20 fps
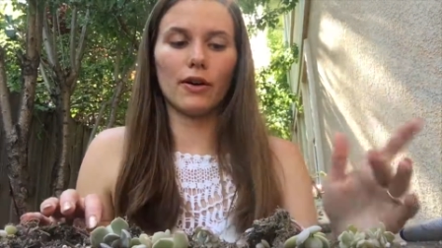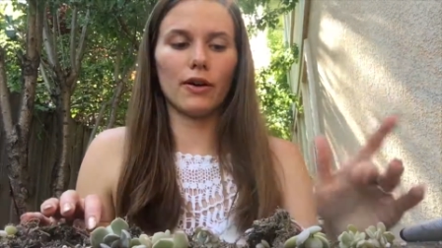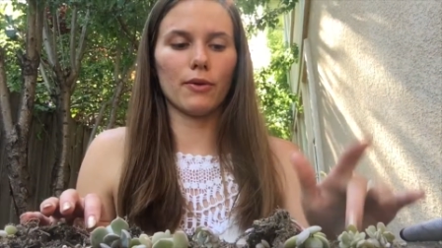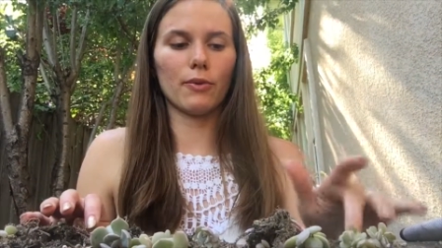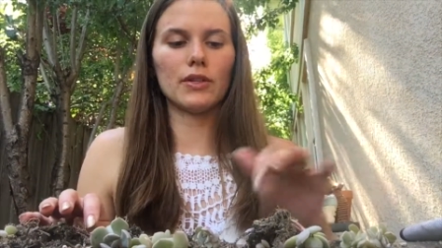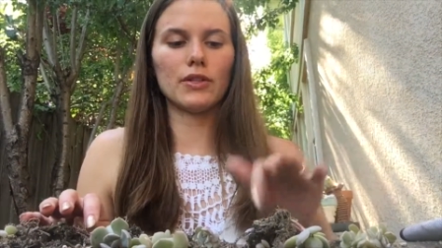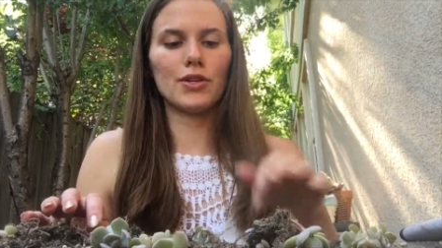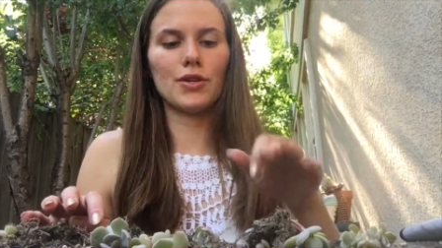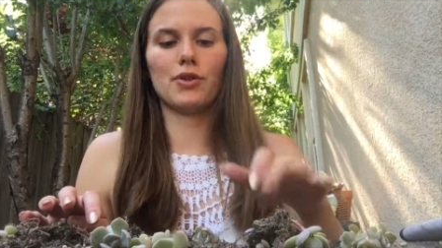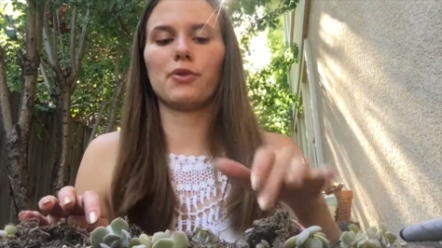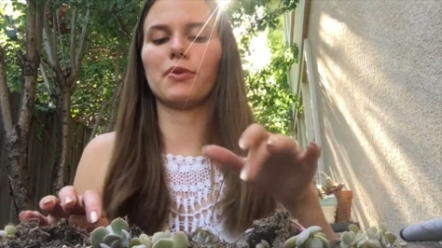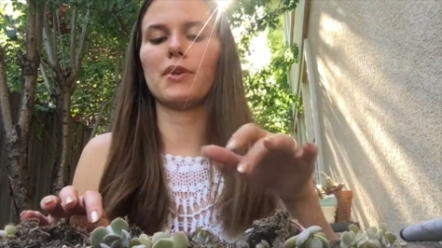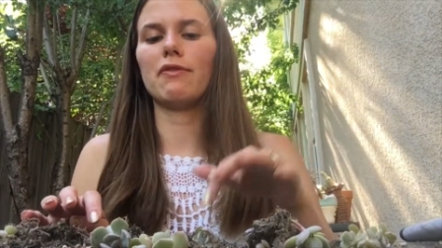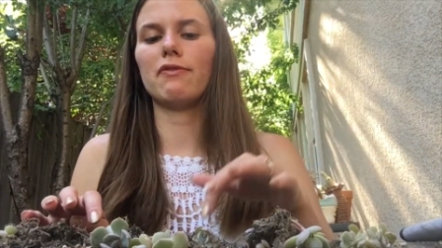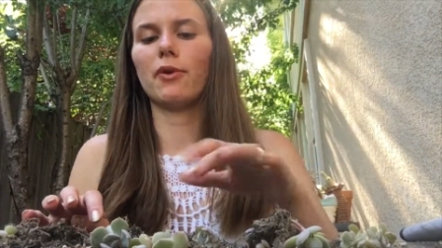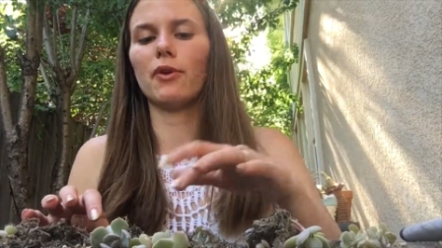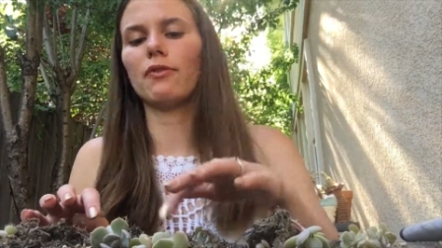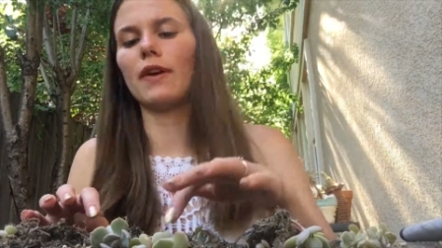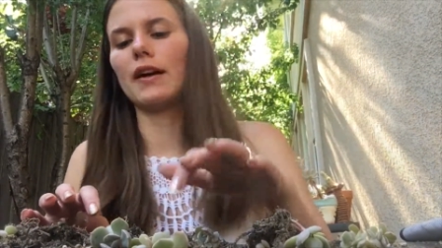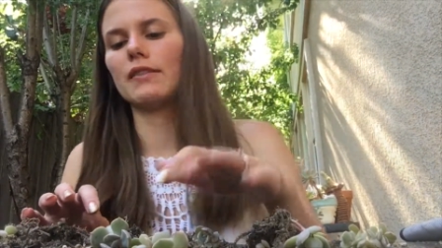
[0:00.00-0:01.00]
1, 2, 3,
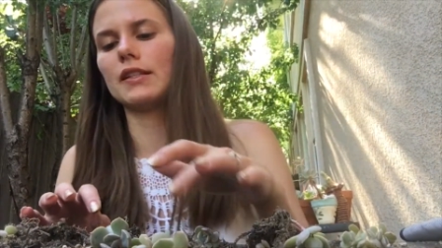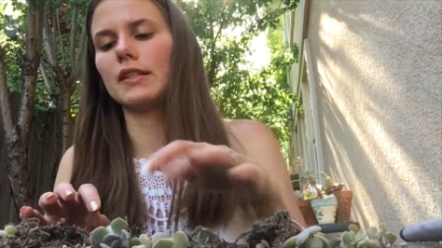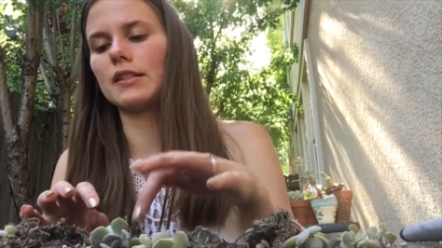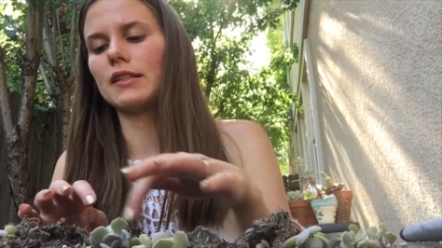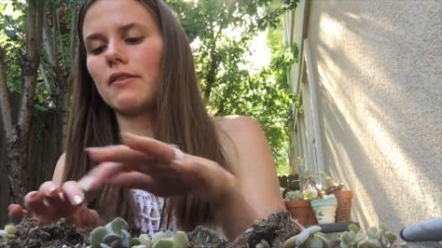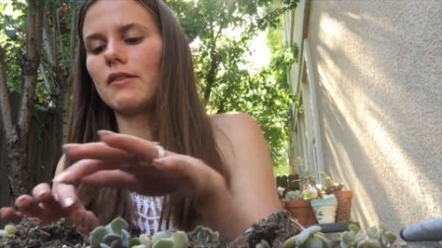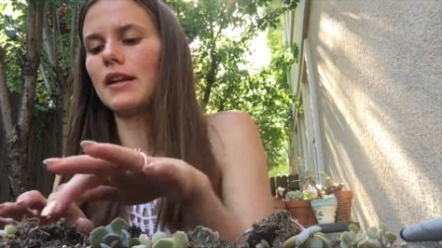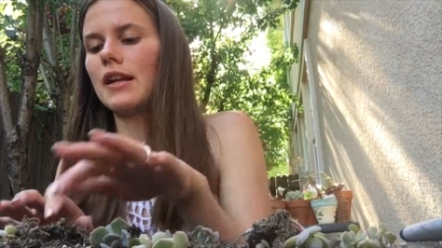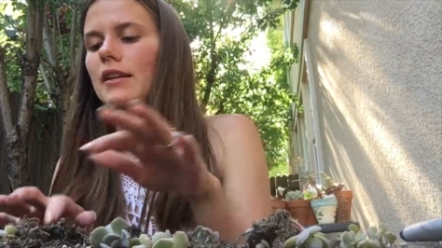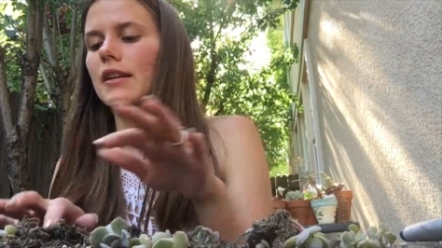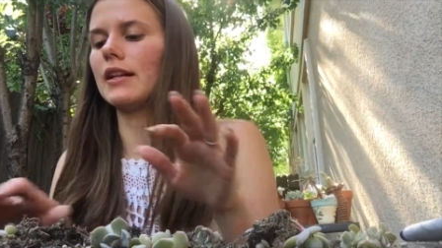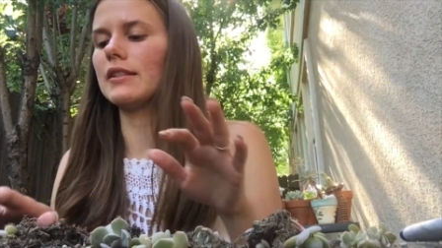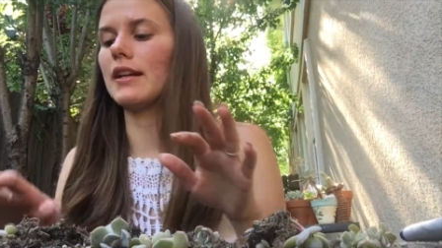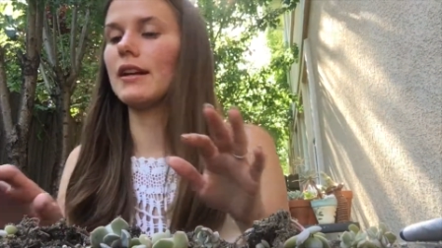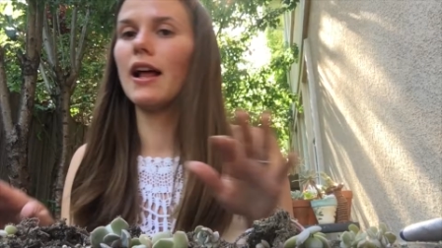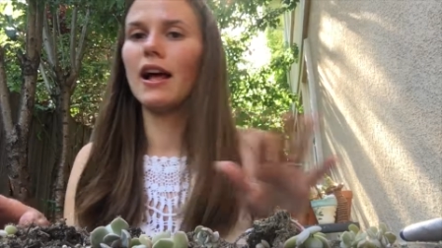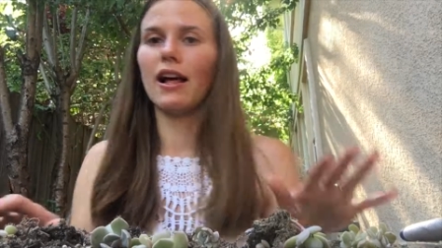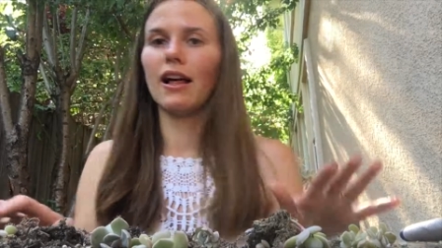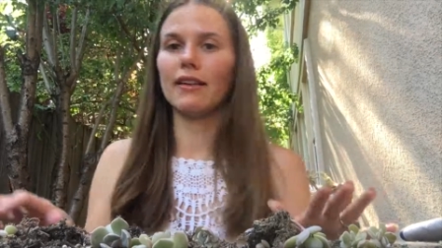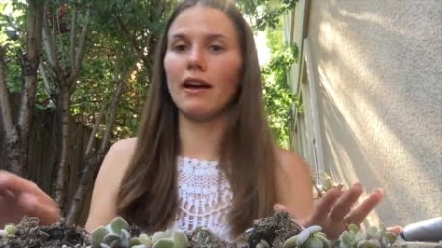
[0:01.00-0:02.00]
4, 5, 6, 7, 8, 9,
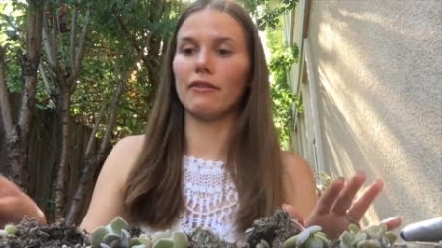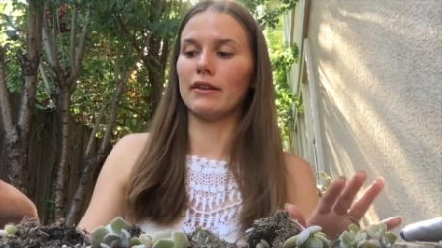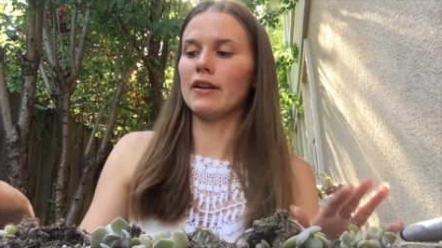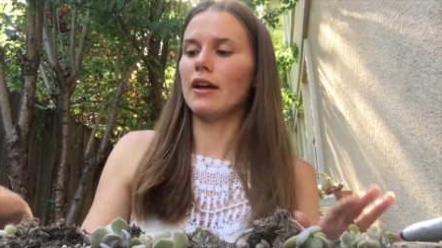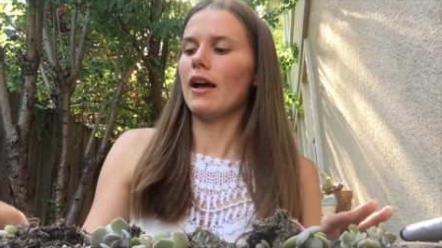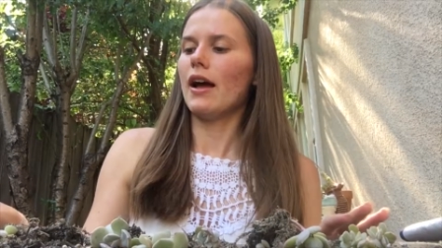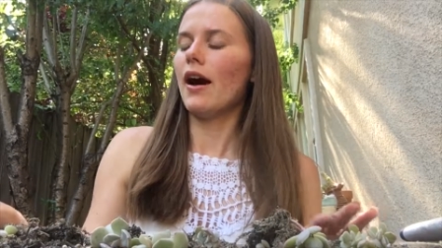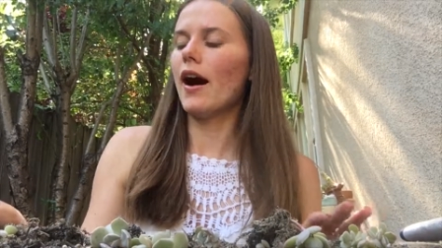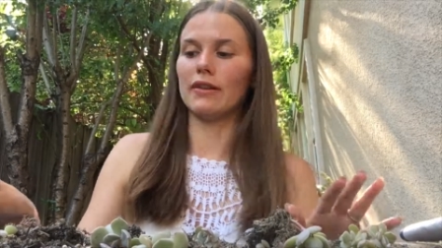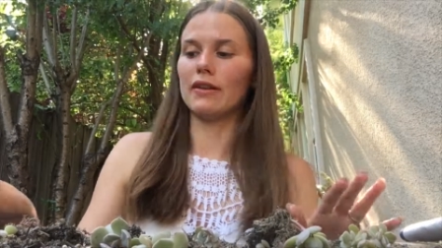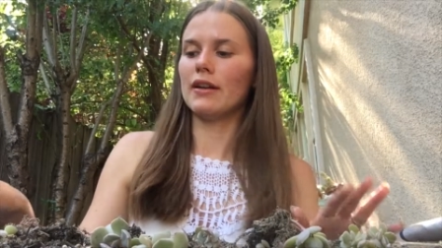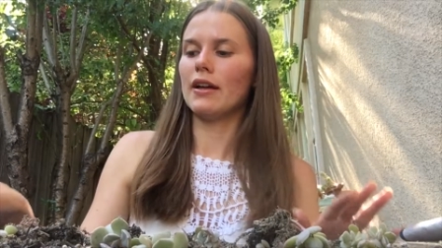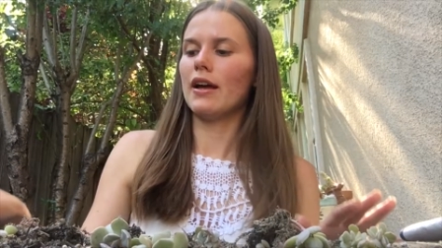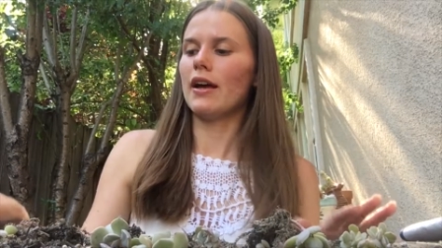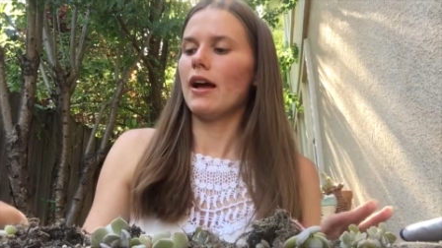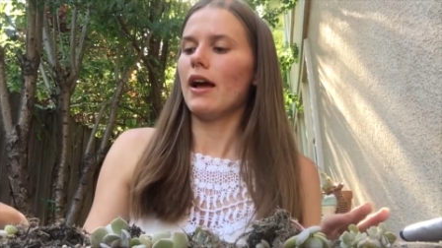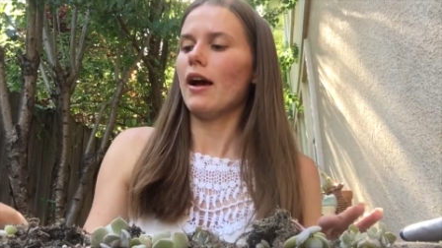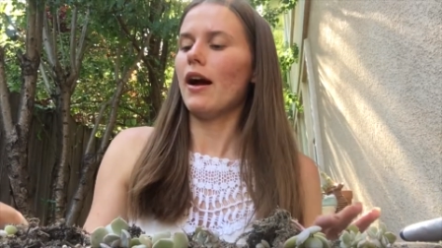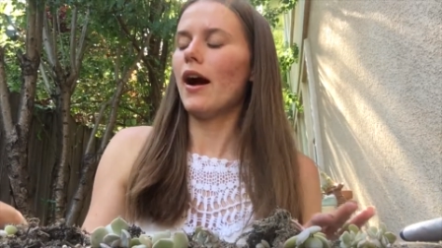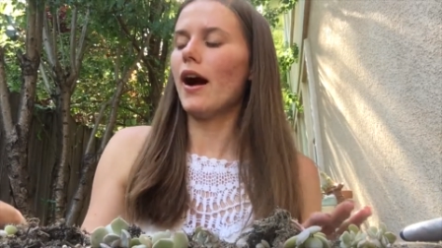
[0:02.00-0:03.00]
10,
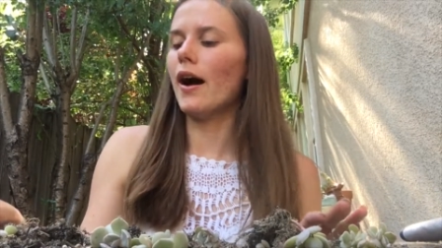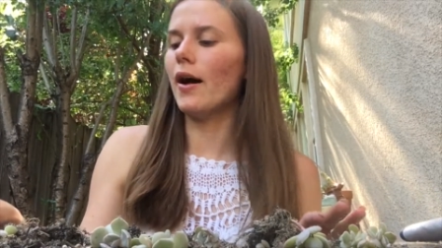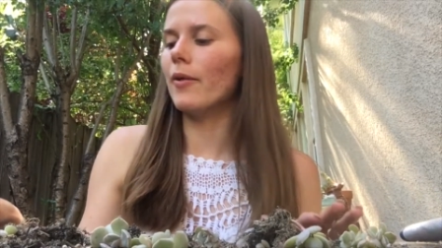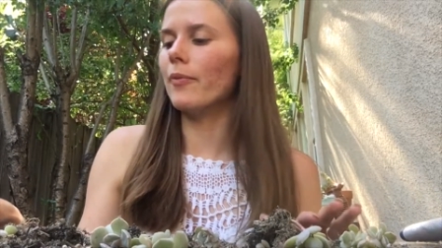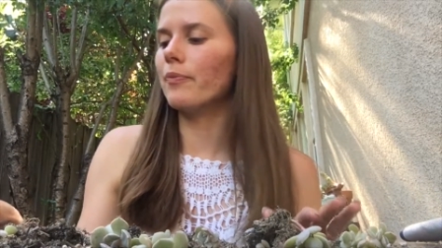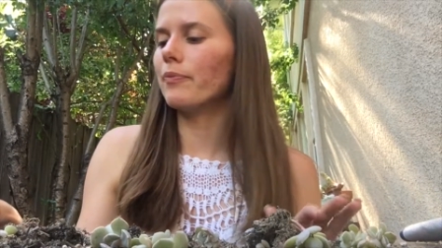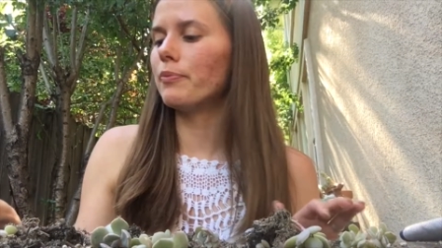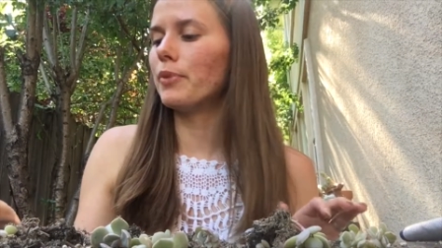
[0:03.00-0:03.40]
11.